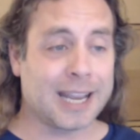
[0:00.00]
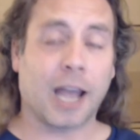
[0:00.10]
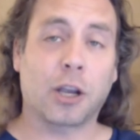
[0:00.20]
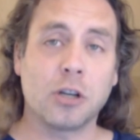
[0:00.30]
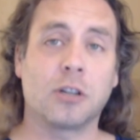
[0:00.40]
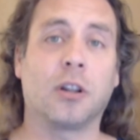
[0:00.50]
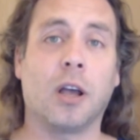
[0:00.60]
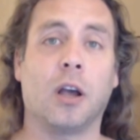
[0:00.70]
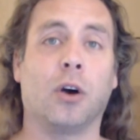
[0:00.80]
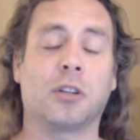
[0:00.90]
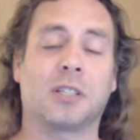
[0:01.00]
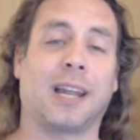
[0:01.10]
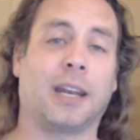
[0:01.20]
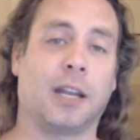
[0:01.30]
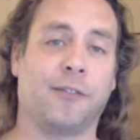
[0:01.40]
get a good uh,
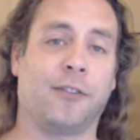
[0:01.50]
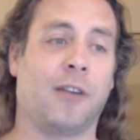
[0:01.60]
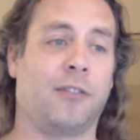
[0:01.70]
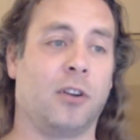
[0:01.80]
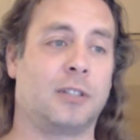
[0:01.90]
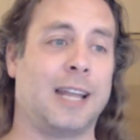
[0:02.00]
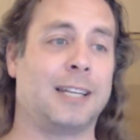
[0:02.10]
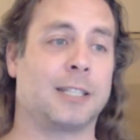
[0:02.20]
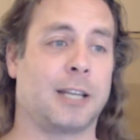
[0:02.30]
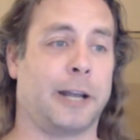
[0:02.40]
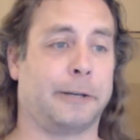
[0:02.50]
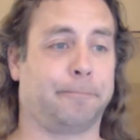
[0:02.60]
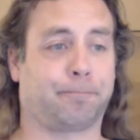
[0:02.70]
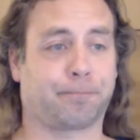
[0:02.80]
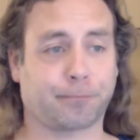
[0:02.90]
understanding of, of your data set.
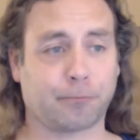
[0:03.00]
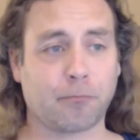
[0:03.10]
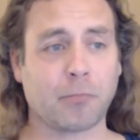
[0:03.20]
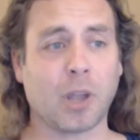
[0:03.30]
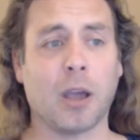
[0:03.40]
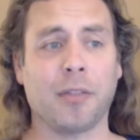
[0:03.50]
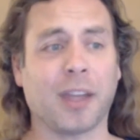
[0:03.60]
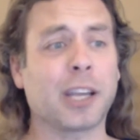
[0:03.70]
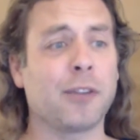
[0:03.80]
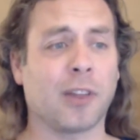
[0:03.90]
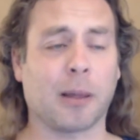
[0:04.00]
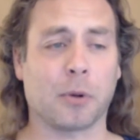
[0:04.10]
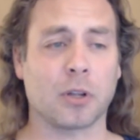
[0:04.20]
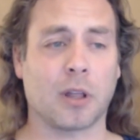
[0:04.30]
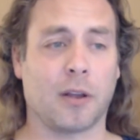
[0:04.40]
Uh, thank you for that,
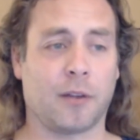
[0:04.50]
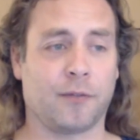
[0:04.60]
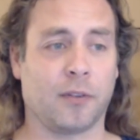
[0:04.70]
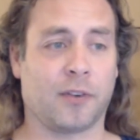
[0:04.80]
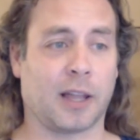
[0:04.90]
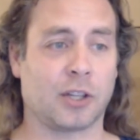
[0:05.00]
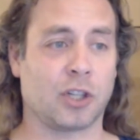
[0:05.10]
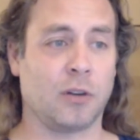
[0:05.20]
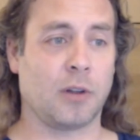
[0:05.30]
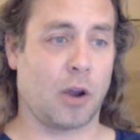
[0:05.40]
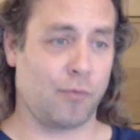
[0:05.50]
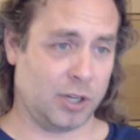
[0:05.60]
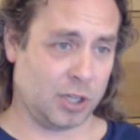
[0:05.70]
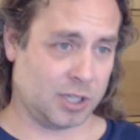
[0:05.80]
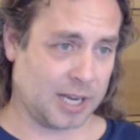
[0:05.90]
uh, for that, John. Uh,
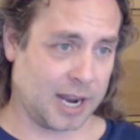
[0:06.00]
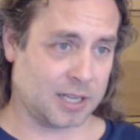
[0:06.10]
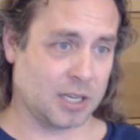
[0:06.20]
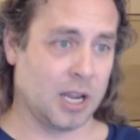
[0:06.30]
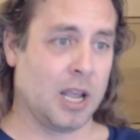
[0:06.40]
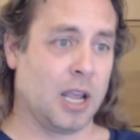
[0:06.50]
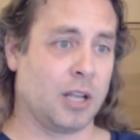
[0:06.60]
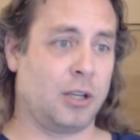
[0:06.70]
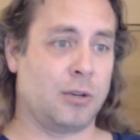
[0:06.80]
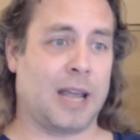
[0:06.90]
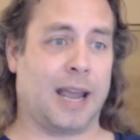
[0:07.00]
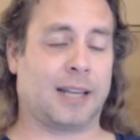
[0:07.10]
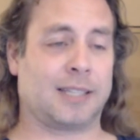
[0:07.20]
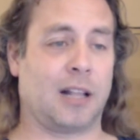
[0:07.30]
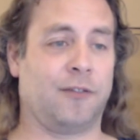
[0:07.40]
Richard says, "I've used
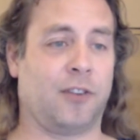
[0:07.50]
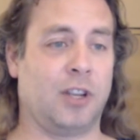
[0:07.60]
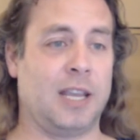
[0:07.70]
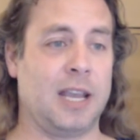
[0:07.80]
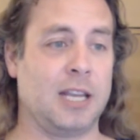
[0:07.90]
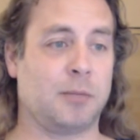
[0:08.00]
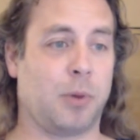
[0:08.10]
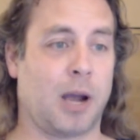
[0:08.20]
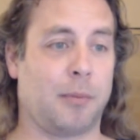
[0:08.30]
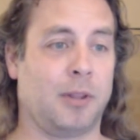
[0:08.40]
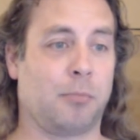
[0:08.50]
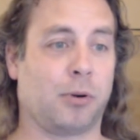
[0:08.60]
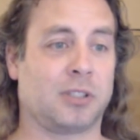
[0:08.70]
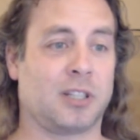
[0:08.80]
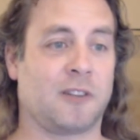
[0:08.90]
Excel for years, but I'm in the
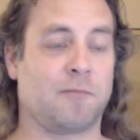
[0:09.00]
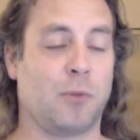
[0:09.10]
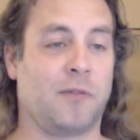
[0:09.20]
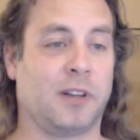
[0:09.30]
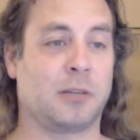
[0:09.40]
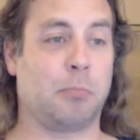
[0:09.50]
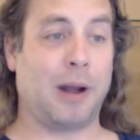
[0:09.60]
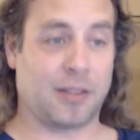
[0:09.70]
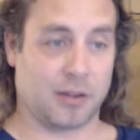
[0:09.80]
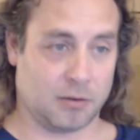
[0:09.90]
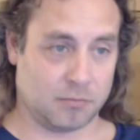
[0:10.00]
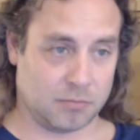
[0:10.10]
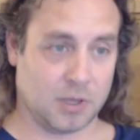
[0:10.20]
process of moving to Python."